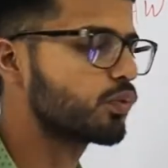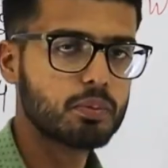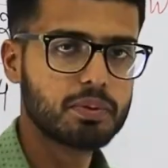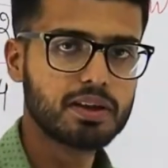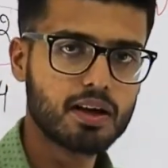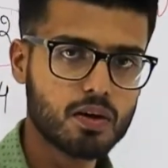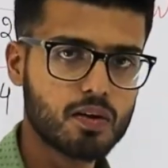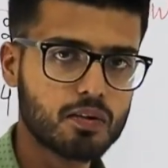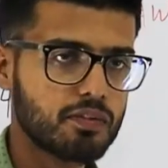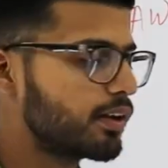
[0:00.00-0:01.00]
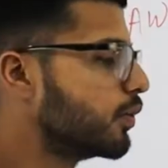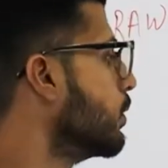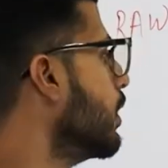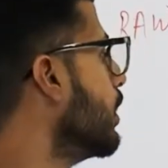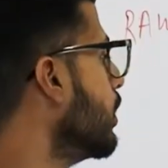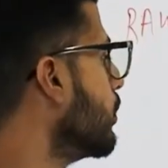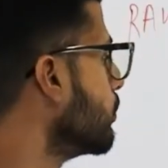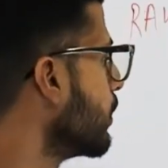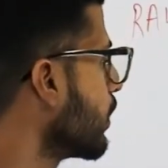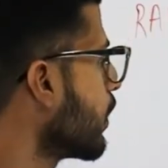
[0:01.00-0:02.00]
would be the wrong value
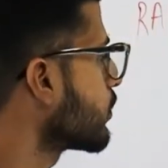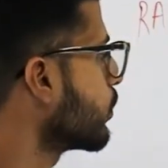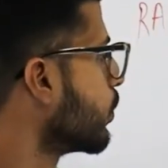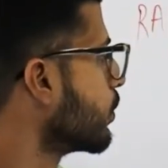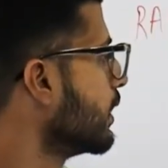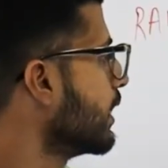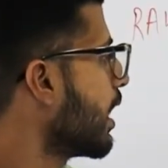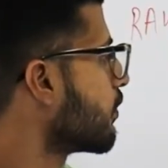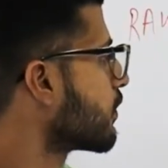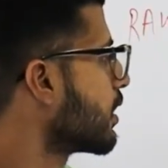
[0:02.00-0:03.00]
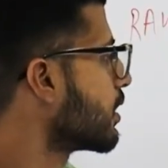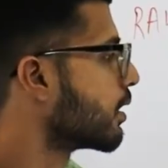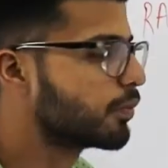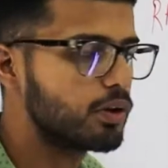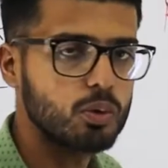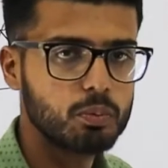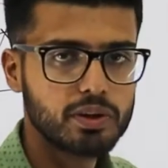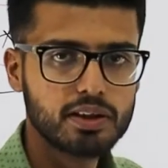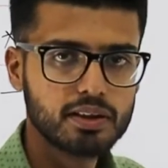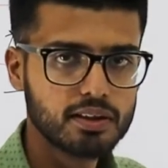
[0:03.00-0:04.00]
because only after
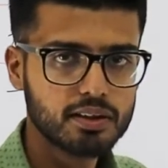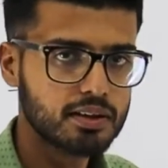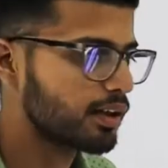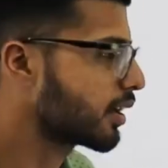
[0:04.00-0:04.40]
WB the